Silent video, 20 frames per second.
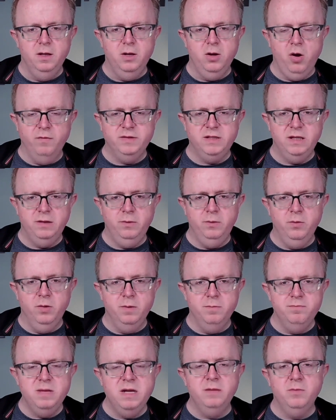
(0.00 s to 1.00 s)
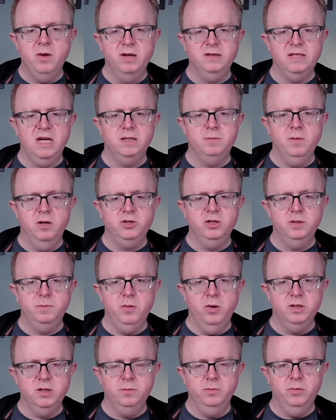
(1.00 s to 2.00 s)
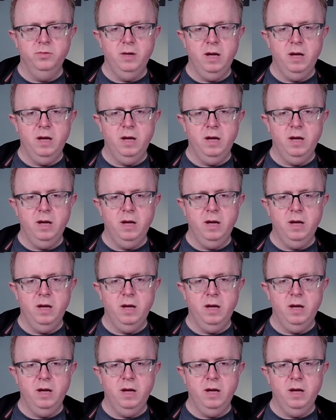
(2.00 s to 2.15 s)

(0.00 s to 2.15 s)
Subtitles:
Obviously, you want to minimise that as much as possible,